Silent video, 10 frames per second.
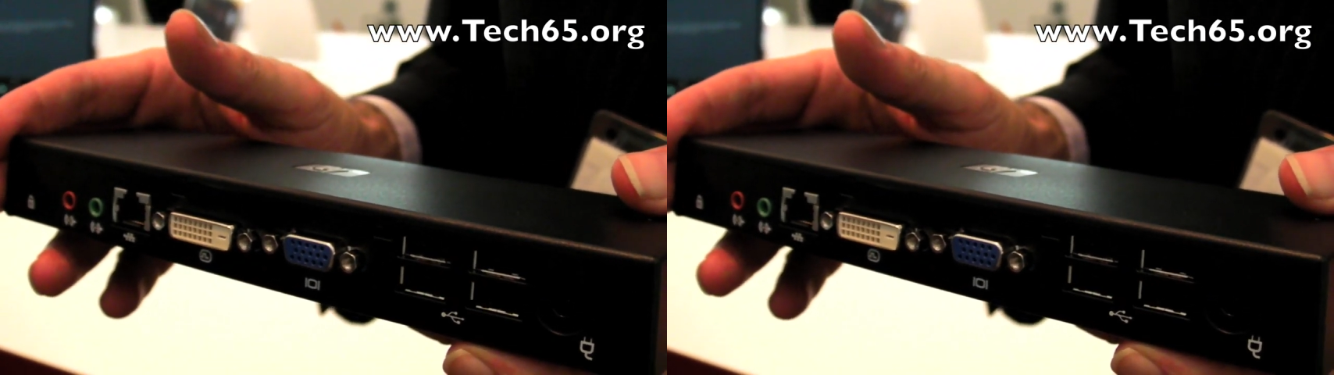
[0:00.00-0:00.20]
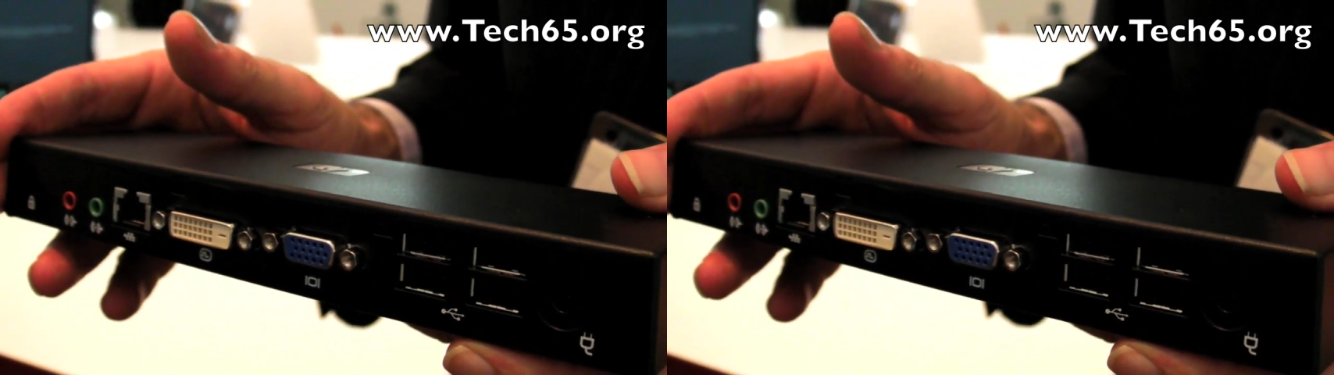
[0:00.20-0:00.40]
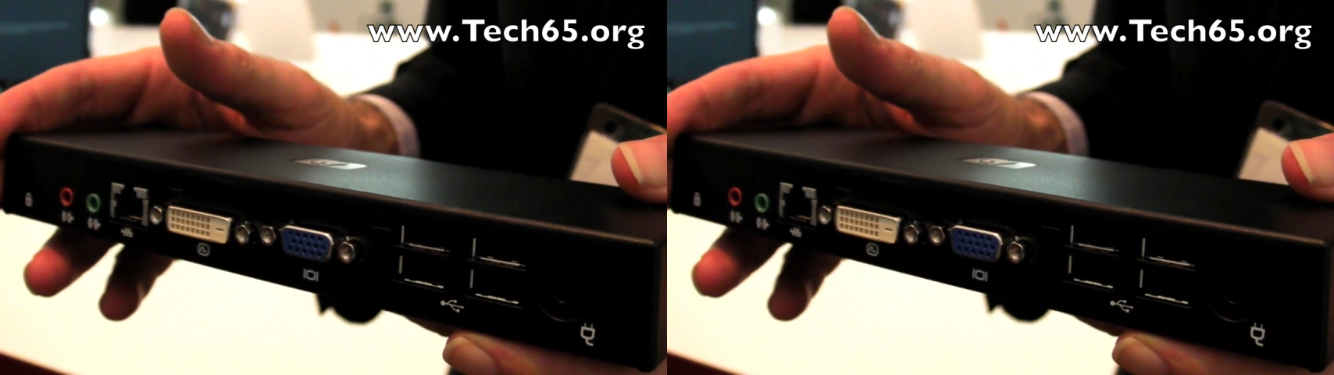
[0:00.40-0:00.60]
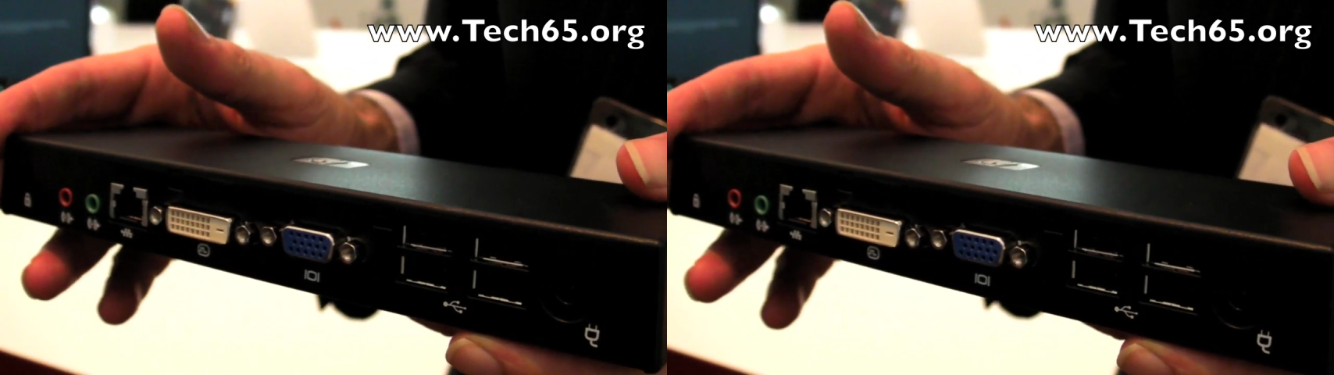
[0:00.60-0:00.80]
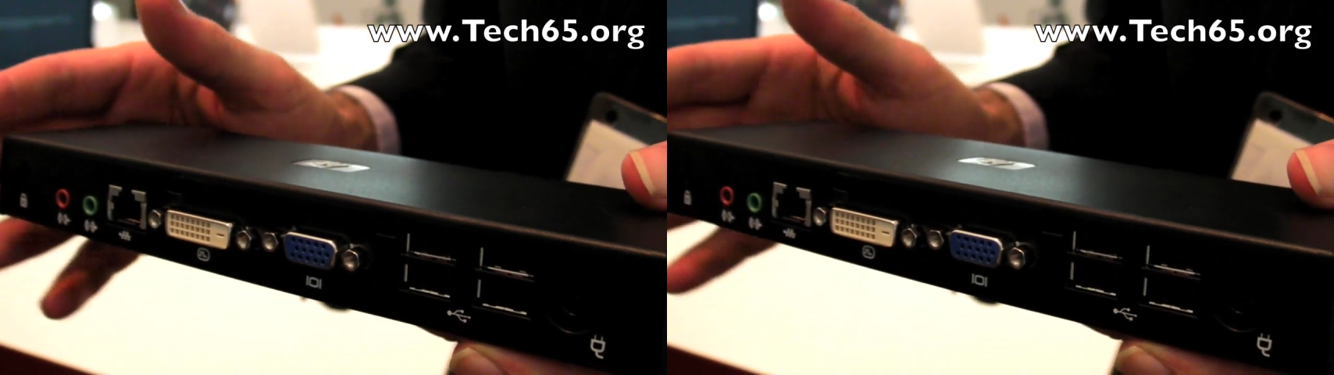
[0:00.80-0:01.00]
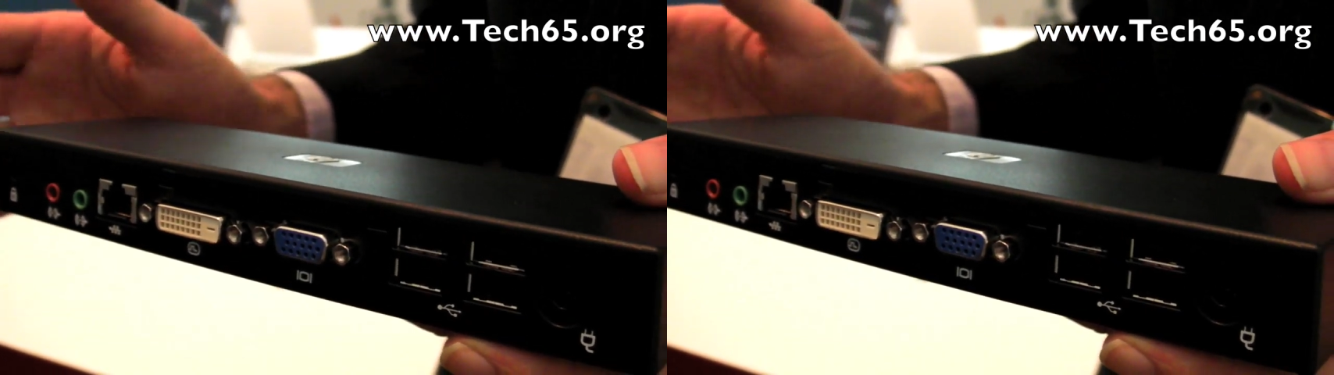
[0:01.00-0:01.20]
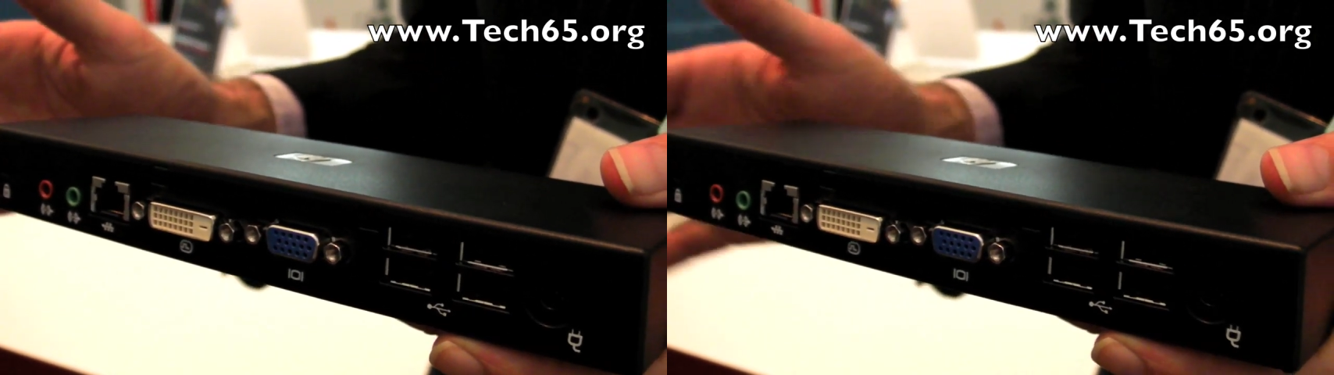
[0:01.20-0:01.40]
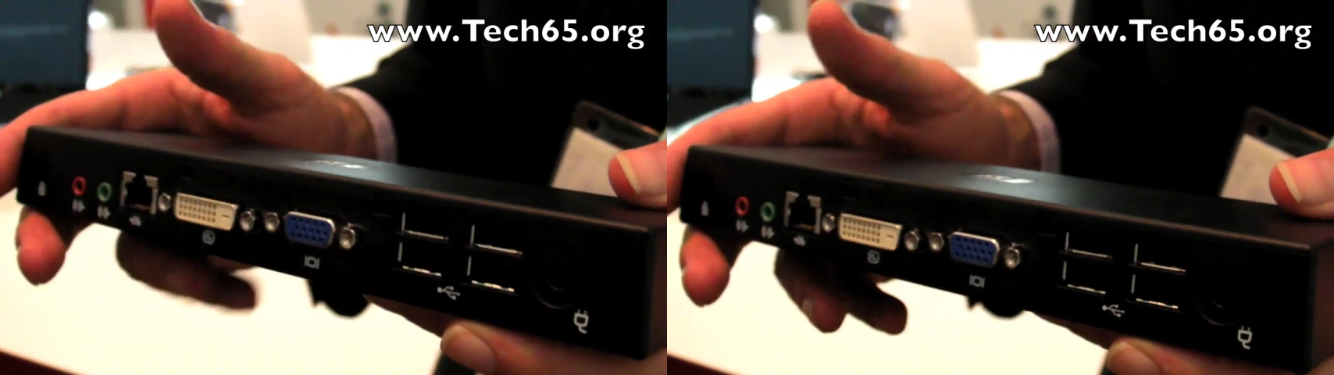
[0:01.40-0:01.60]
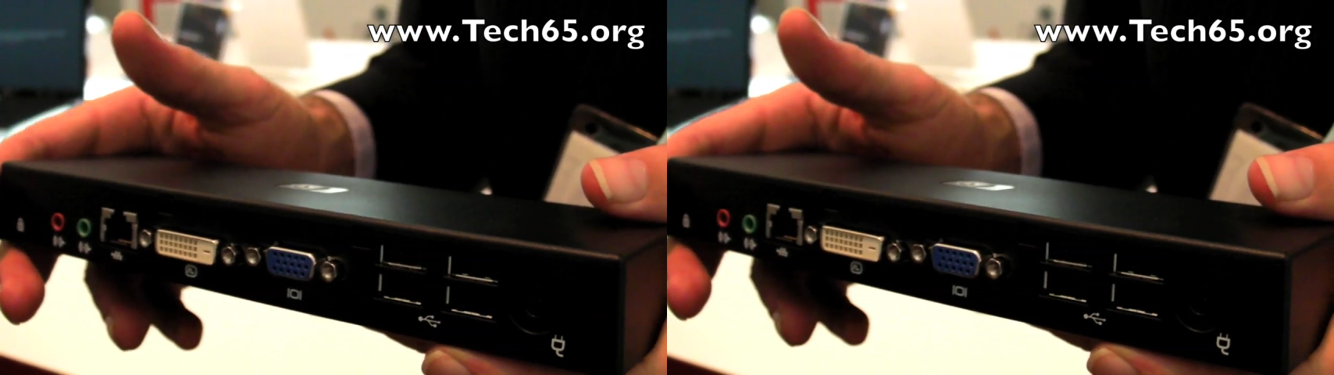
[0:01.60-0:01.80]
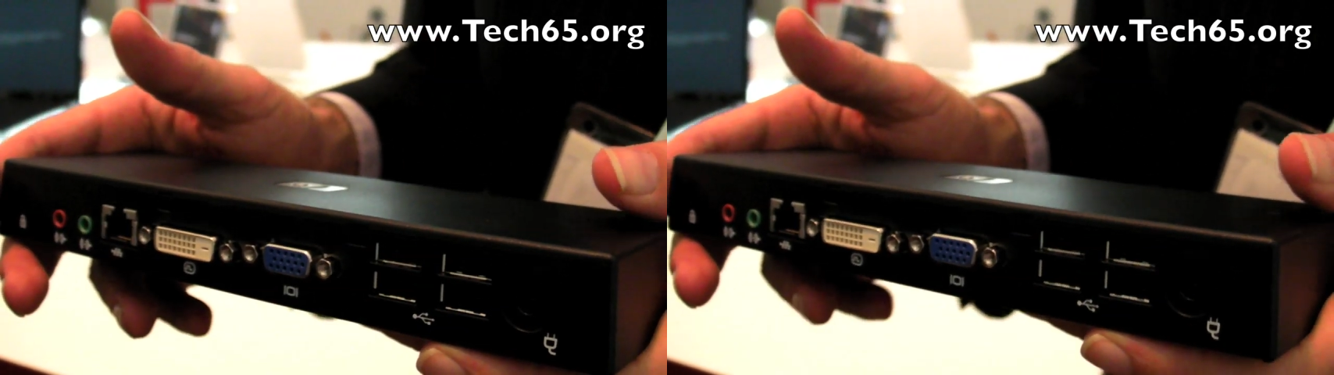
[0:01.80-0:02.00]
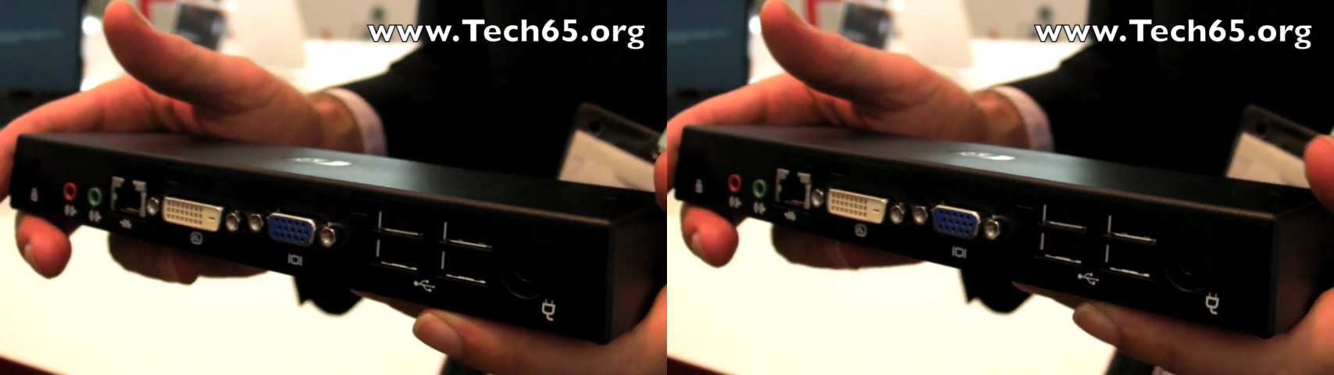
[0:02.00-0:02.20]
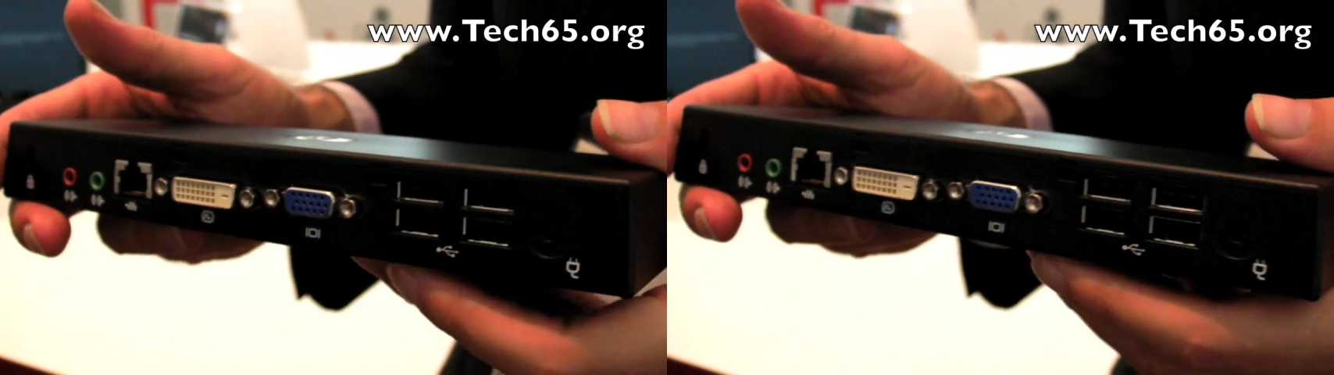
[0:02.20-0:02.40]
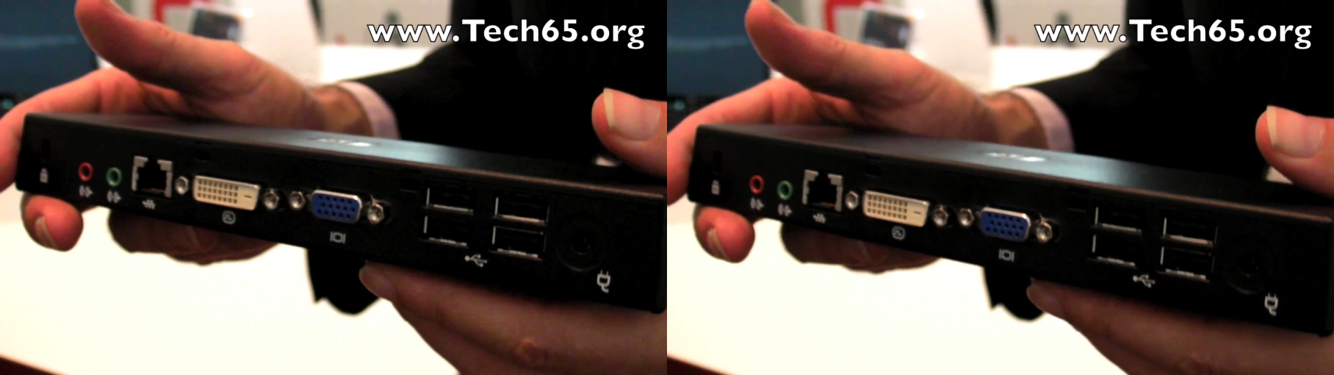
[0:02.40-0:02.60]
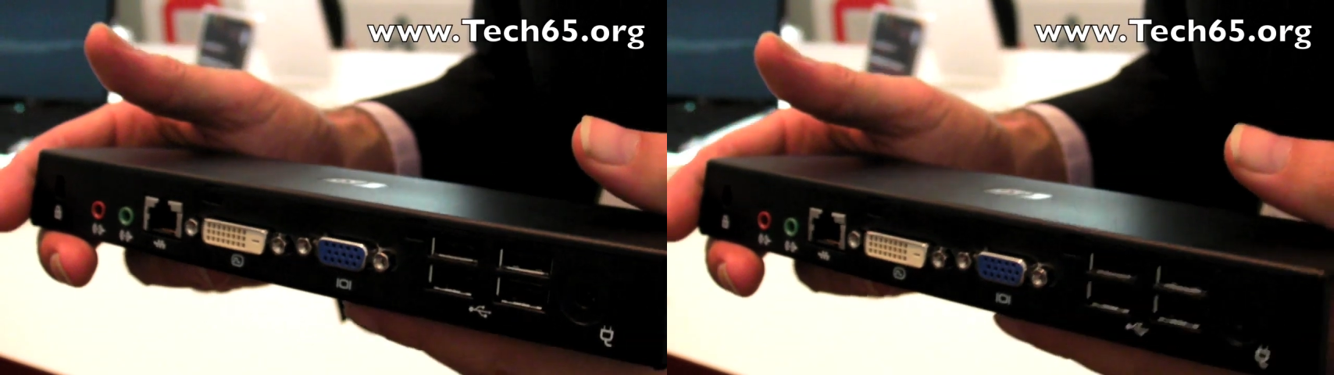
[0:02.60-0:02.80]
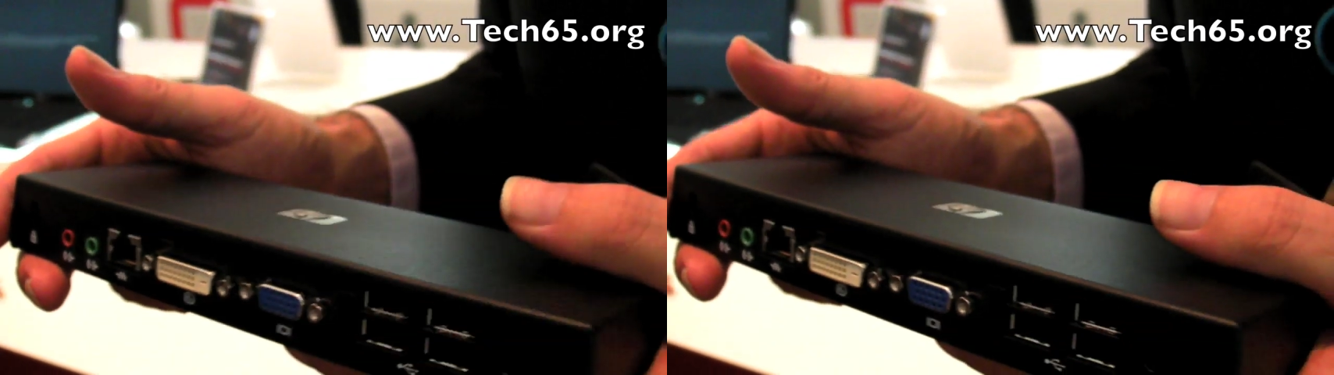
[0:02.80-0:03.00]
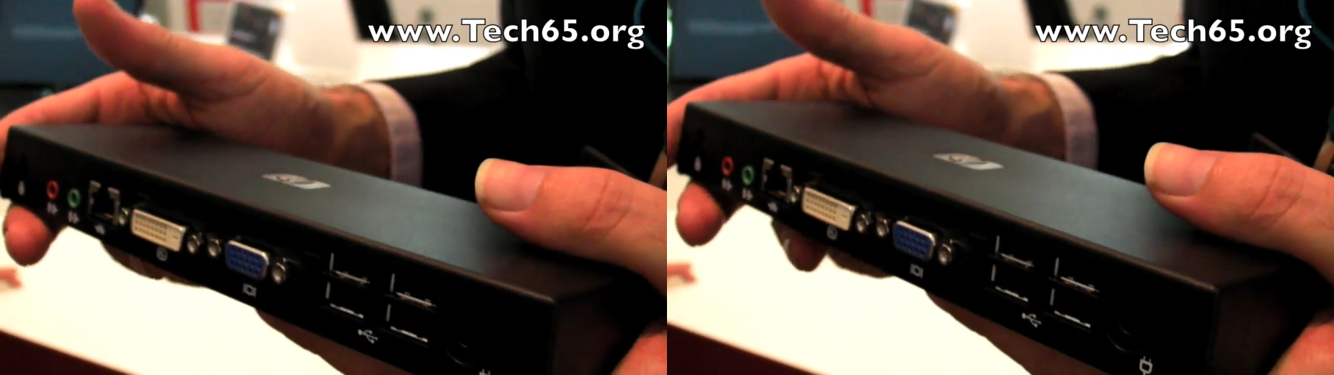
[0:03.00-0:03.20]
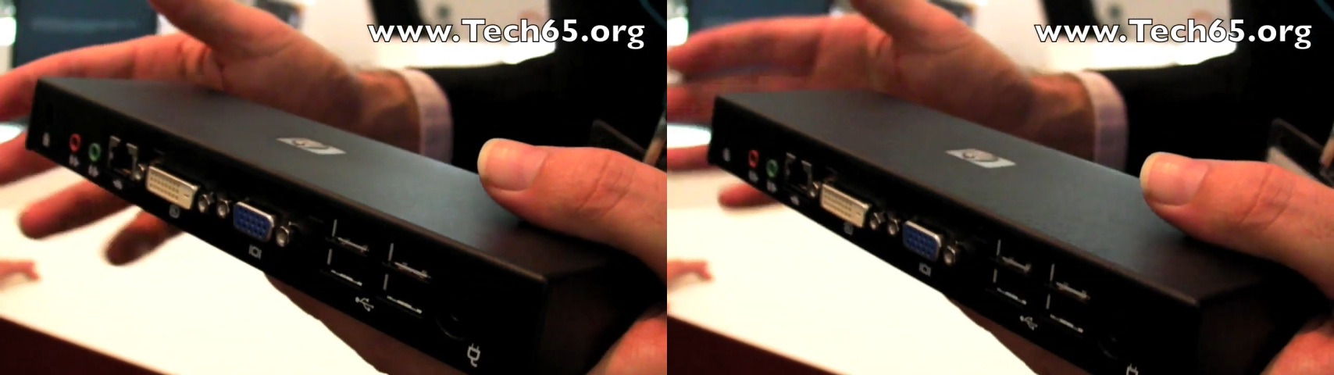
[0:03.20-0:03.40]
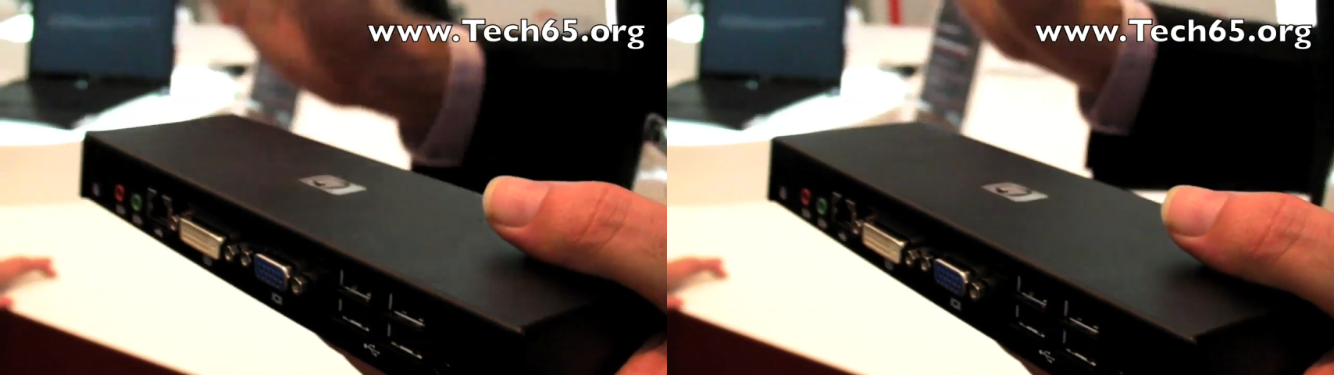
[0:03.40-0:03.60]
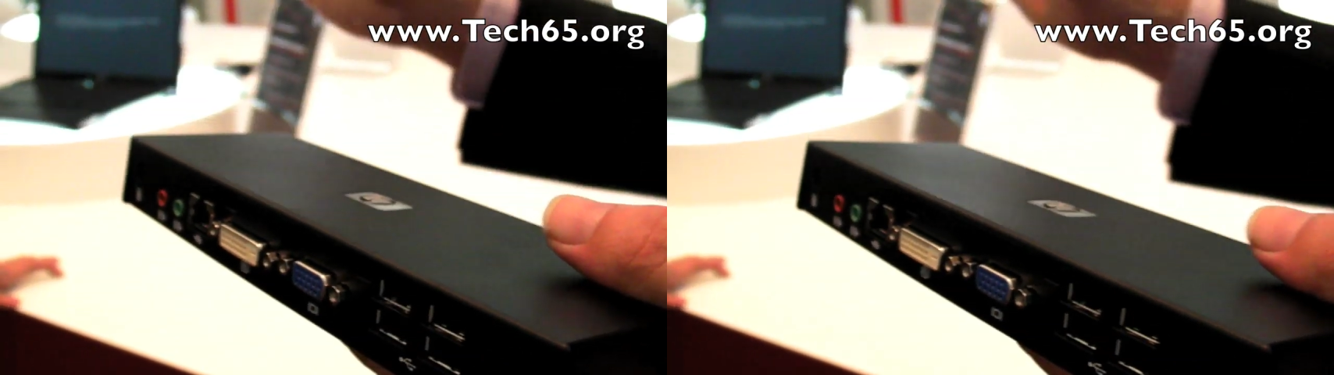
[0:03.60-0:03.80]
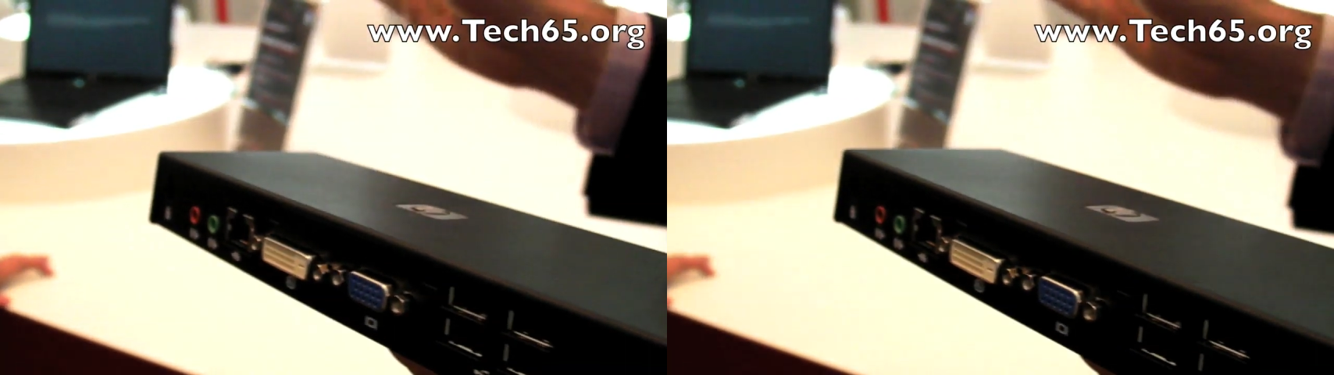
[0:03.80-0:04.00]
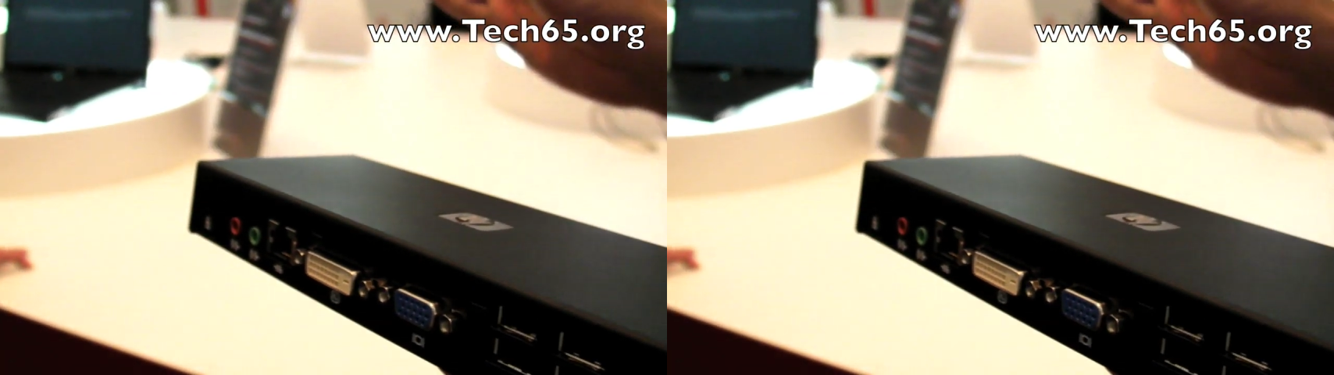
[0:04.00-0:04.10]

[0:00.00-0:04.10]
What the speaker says: No face is visible, so there are no lips to read.